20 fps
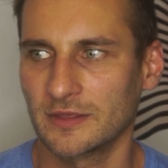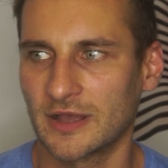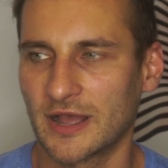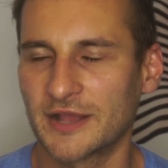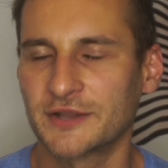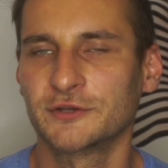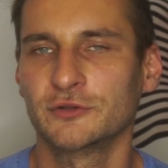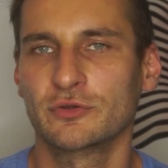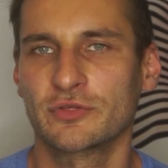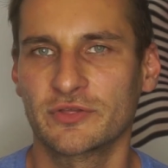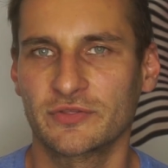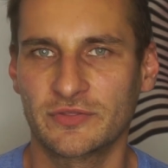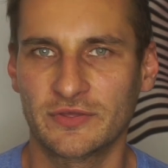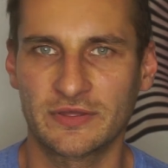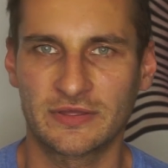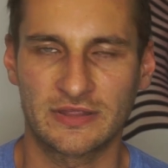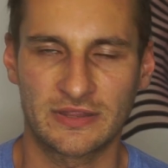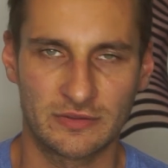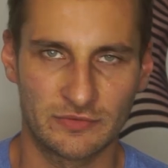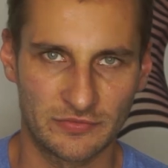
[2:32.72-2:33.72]
I knew that
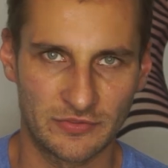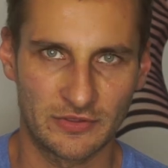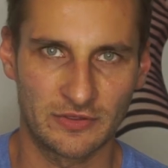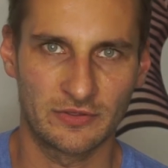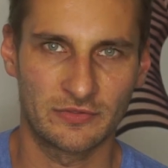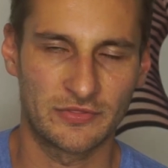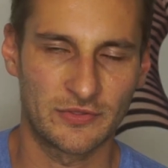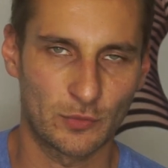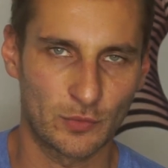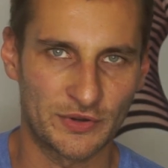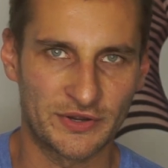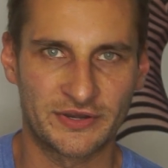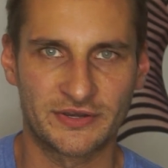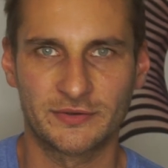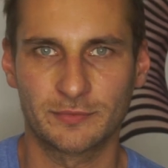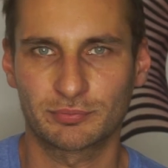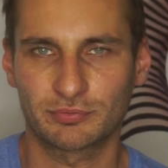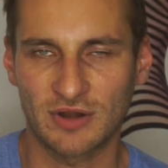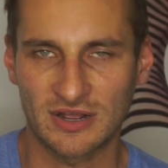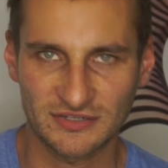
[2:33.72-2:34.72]
they were in
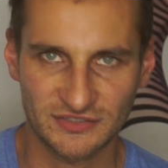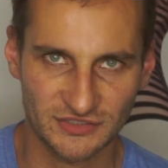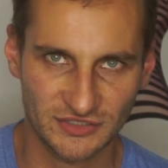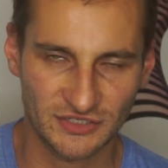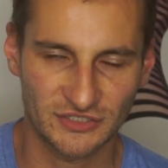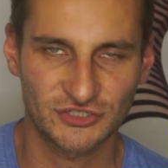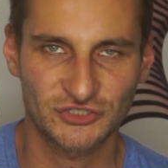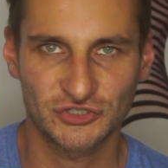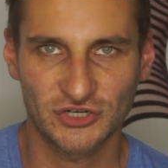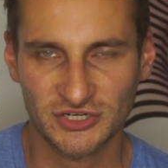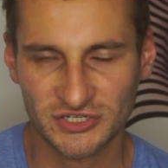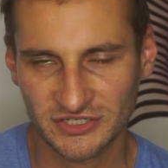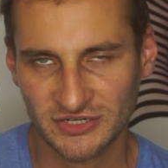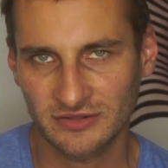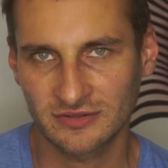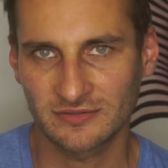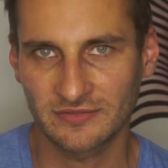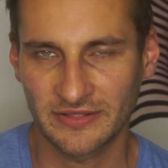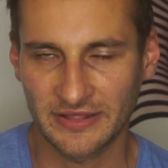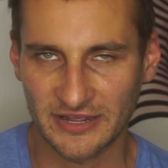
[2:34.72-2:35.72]
the process of
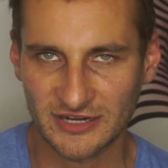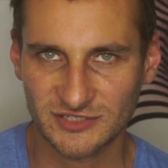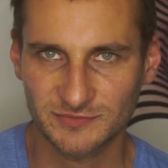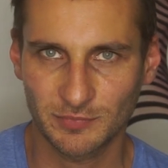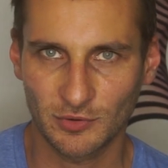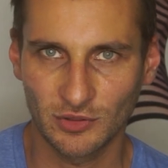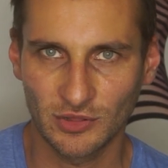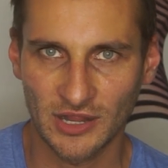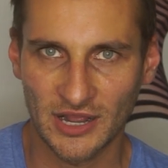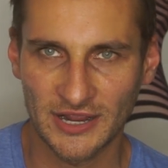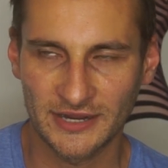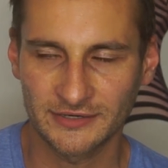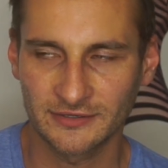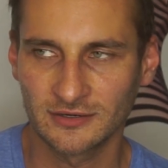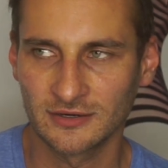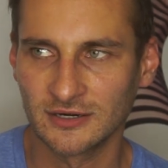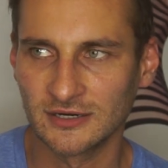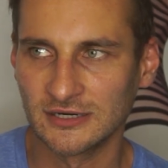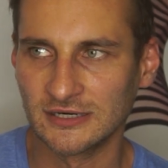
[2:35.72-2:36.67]
constructing the Expo line,